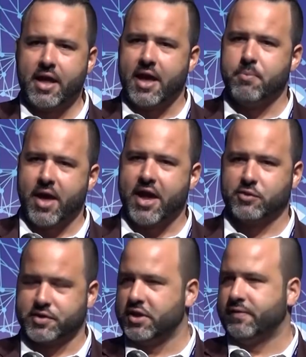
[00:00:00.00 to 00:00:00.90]
and
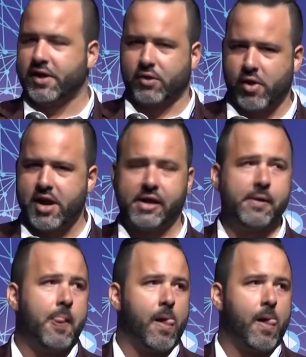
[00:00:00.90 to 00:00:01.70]
manual stuff like writing.